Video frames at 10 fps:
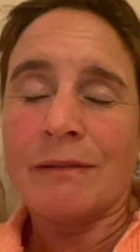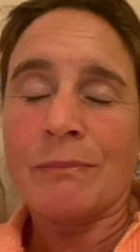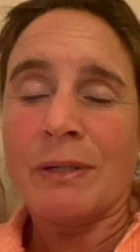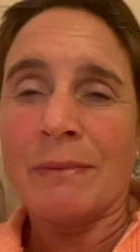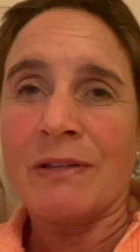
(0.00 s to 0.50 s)

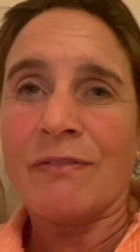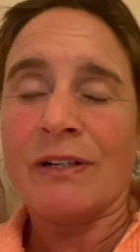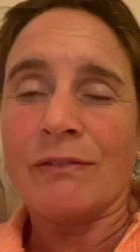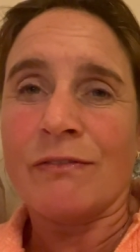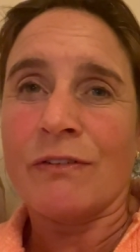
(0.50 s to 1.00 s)
put him in the
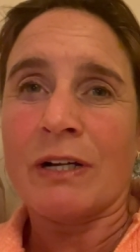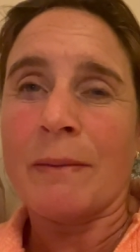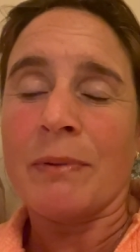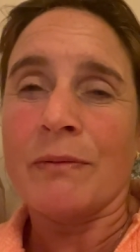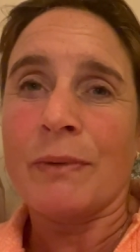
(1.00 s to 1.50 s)
field for a
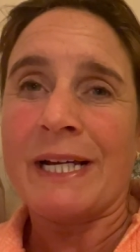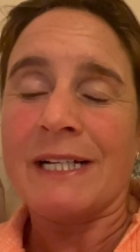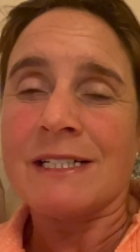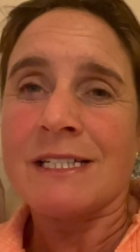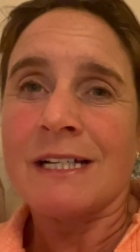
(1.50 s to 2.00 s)
couple of
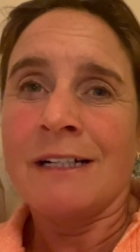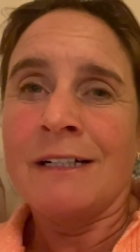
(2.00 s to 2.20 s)
weeks,